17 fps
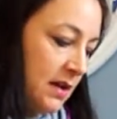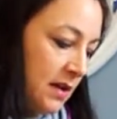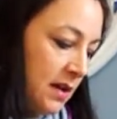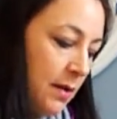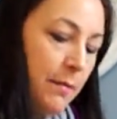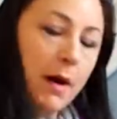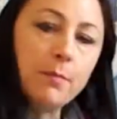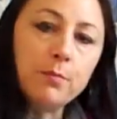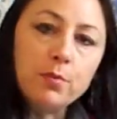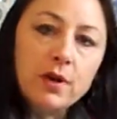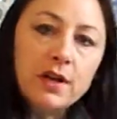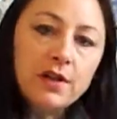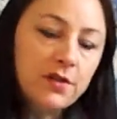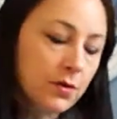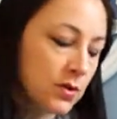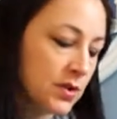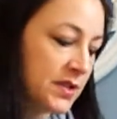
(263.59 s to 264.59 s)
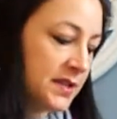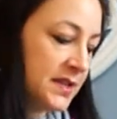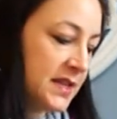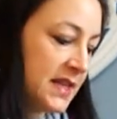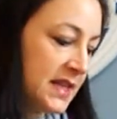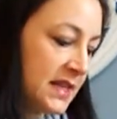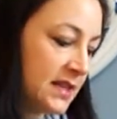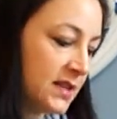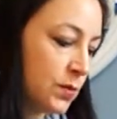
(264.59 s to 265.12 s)
come up with, or
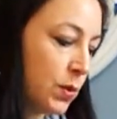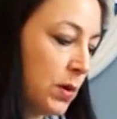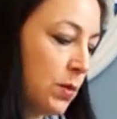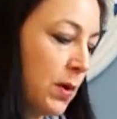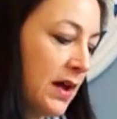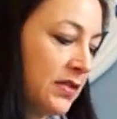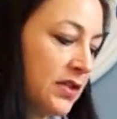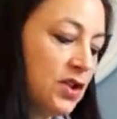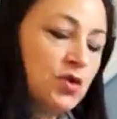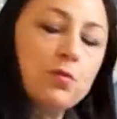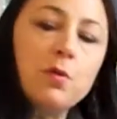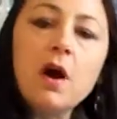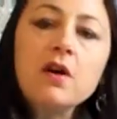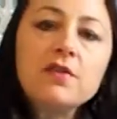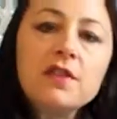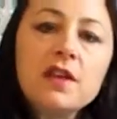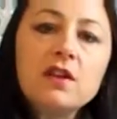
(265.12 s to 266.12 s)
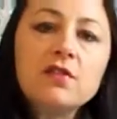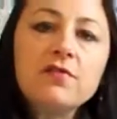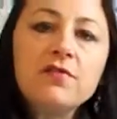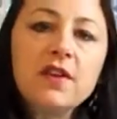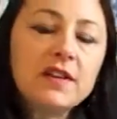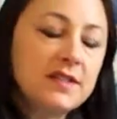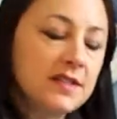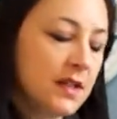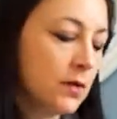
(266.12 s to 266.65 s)
disease, we want the drug that'll
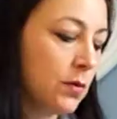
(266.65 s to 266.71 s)
fix it.